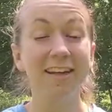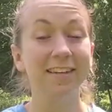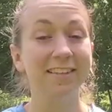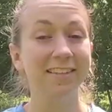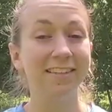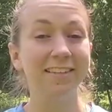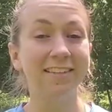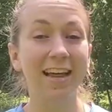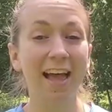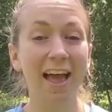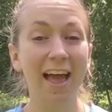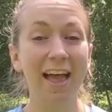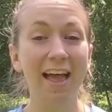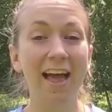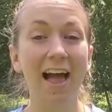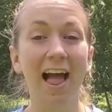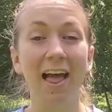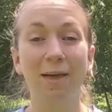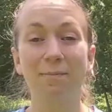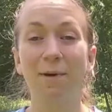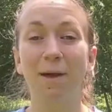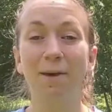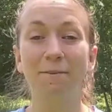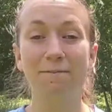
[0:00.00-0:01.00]
Today
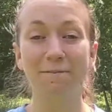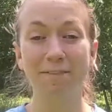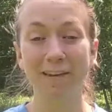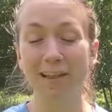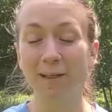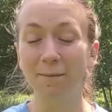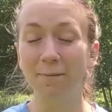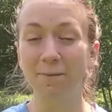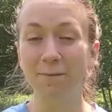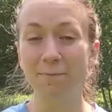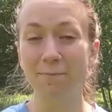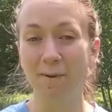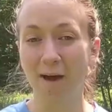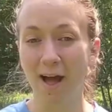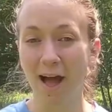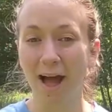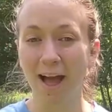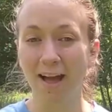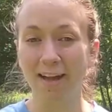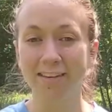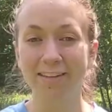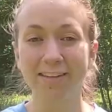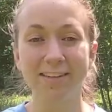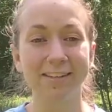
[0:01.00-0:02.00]
I'm at Phillips
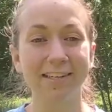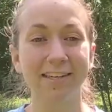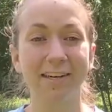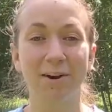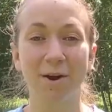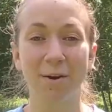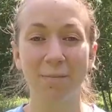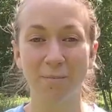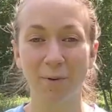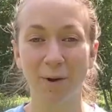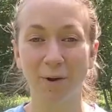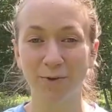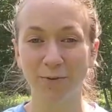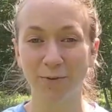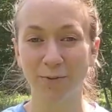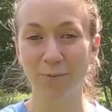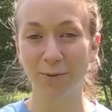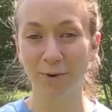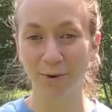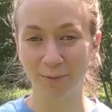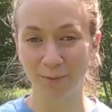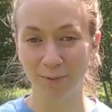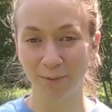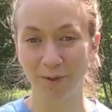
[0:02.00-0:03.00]
Pond here at
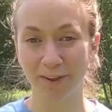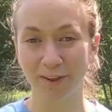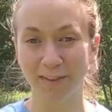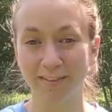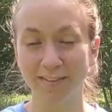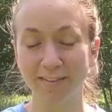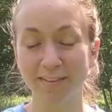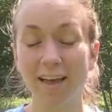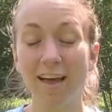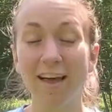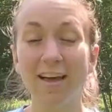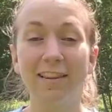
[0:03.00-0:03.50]
Baltimore Woods